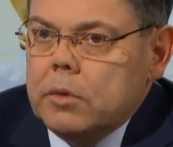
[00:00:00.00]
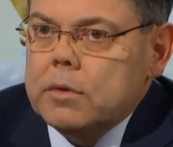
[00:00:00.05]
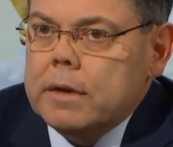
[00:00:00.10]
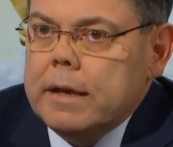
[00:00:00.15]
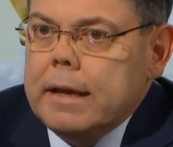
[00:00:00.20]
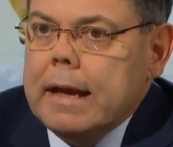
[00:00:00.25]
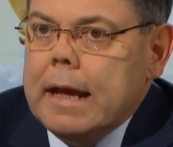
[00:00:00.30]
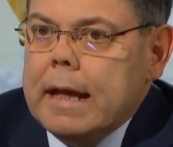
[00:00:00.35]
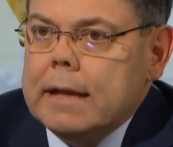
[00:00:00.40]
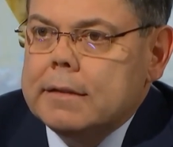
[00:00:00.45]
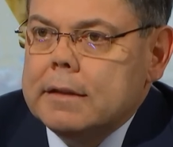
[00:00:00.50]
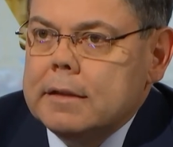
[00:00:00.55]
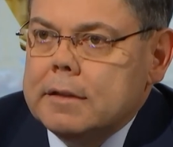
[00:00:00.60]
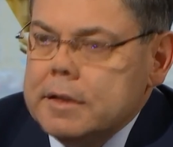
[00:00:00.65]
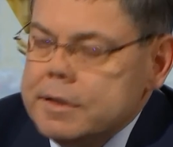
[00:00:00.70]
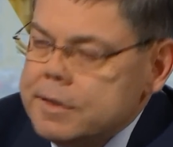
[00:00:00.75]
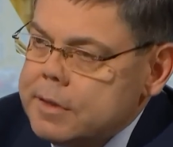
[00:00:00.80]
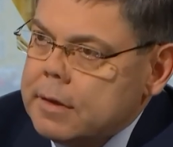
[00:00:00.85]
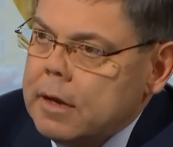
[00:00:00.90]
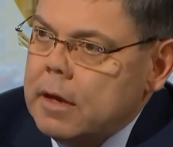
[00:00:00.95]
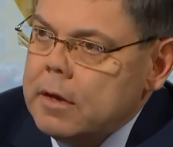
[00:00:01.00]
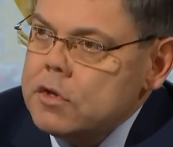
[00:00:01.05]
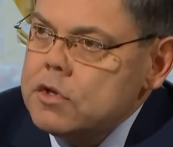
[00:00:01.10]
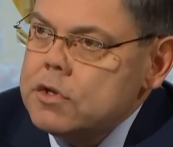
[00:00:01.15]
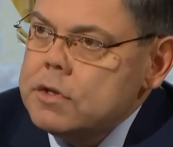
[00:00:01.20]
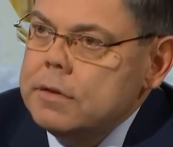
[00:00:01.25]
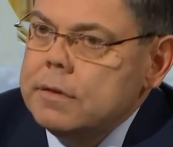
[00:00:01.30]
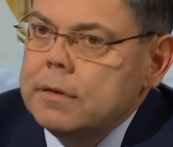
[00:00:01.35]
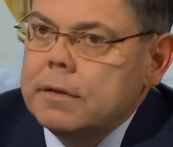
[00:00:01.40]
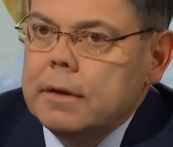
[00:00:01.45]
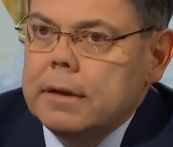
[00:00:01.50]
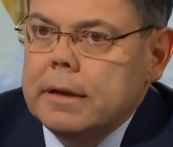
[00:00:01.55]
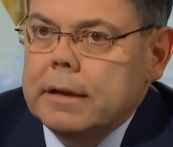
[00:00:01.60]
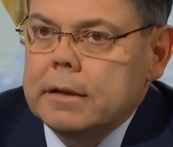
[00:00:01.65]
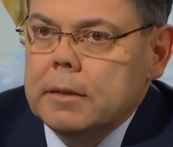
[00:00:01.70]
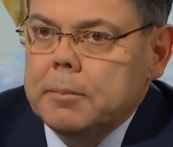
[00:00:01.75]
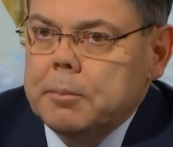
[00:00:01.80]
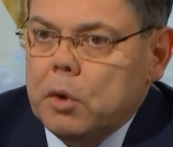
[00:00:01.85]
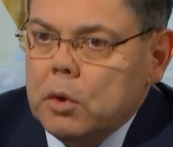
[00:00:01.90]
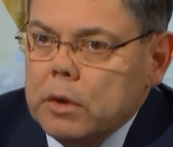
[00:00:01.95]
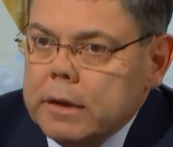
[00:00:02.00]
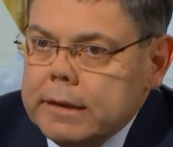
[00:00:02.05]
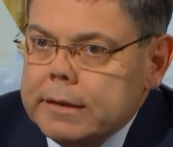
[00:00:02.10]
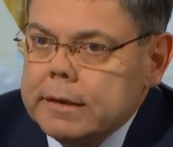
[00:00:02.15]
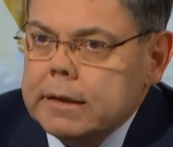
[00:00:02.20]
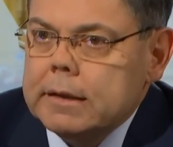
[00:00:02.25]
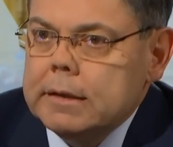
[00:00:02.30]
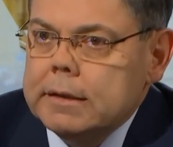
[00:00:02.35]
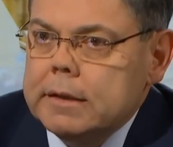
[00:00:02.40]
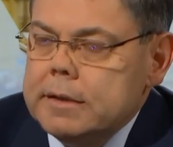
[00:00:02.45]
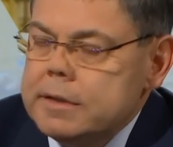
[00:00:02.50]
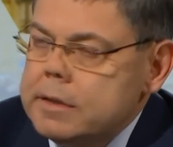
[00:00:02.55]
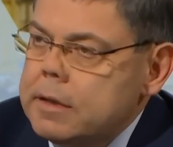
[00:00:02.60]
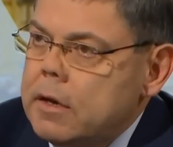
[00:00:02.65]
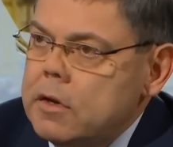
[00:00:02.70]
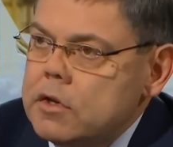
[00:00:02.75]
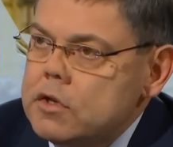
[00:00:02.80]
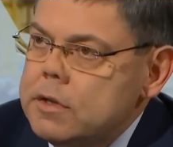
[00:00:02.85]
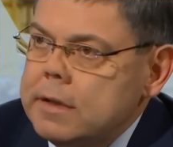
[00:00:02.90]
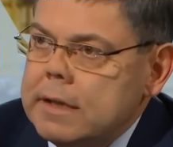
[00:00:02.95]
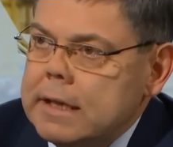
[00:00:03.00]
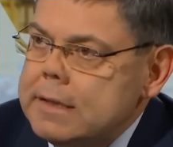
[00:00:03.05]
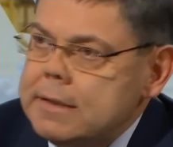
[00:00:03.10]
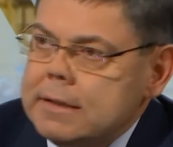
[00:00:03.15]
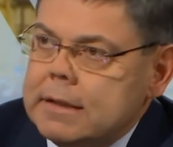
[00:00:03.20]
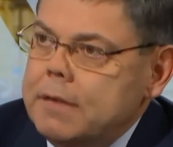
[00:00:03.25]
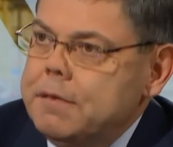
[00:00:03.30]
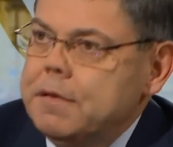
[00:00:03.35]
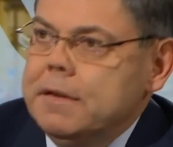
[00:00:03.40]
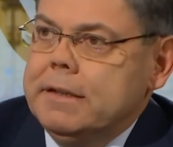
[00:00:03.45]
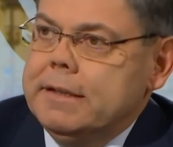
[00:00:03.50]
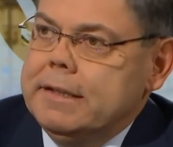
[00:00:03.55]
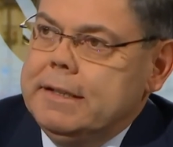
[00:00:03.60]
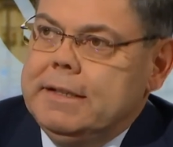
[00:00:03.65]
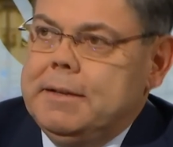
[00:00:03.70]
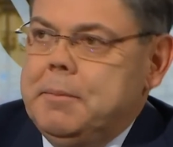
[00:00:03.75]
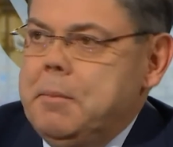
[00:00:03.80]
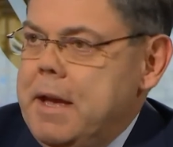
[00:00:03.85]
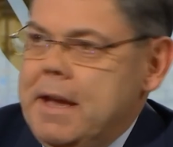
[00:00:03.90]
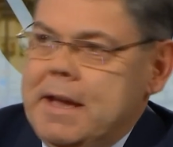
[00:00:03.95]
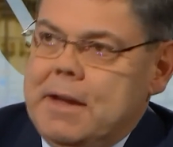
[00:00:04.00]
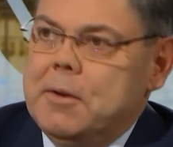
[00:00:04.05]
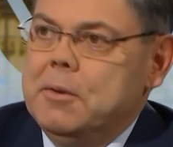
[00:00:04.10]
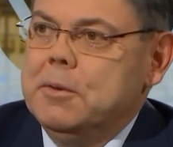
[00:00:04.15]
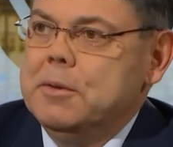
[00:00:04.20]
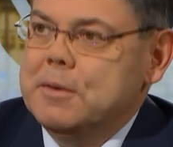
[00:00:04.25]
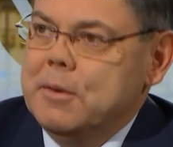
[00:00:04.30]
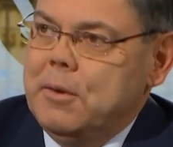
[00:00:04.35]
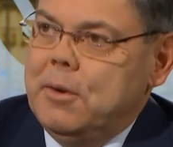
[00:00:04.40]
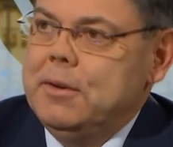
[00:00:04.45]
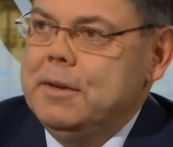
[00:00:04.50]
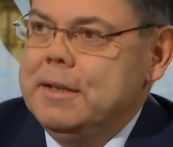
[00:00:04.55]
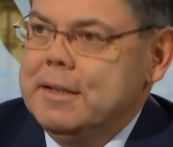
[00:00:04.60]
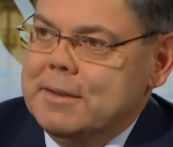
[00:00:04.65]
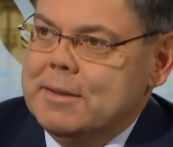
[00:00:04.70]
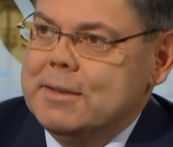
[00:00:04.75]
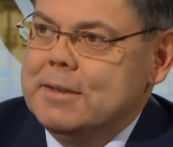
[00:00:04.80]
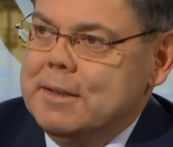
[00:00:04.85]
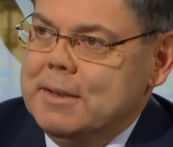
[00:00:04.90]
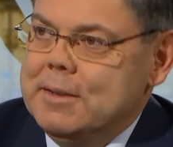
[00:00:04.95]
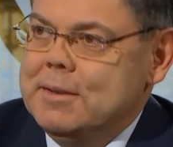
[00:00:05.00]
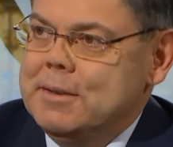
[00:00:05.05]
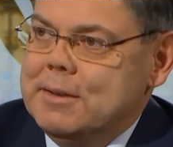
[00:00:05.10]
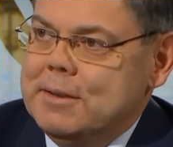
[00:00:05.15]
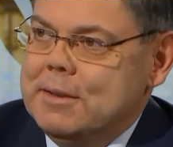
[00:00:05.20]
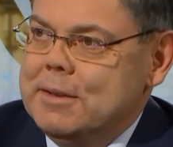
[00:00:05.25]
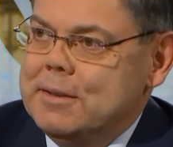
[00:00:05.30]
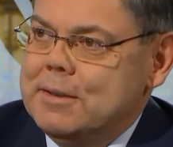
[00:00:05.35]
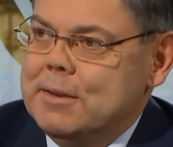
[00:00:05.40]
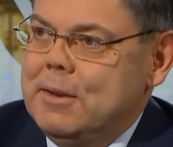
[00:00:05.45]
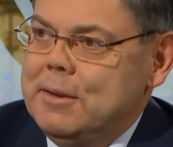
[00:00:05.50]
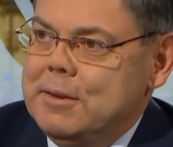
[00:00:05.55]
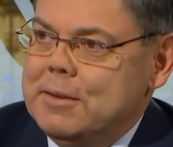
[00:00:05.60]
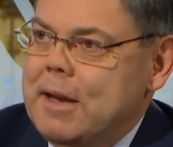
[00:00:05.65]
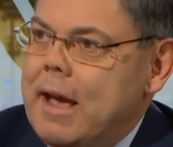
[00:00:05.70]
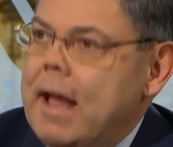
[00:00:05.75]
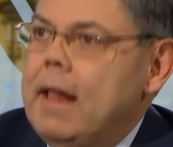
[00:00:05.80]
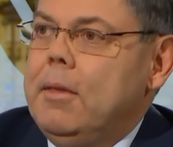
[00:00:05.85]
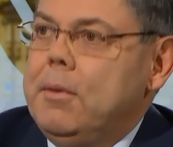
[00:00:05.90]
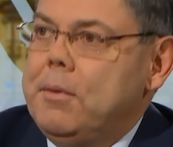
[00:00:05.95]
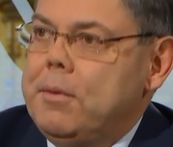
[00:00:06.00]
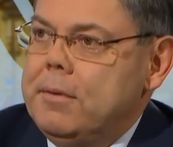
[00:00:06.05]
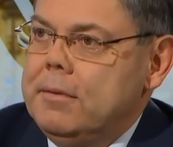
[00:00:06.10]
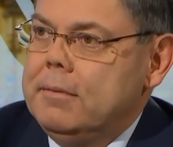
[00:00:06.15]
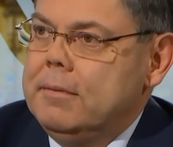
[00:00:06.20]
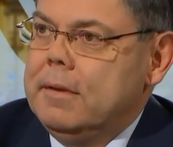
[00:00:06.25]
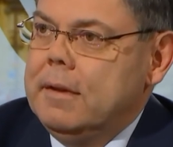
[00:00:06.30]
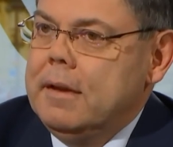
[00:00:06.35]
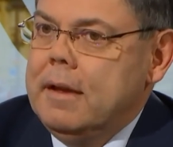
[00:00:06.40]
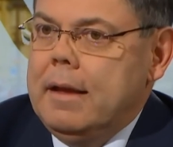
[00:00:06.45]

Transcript: looking at the discussion, the political discussion, that's definitely the main concern is health.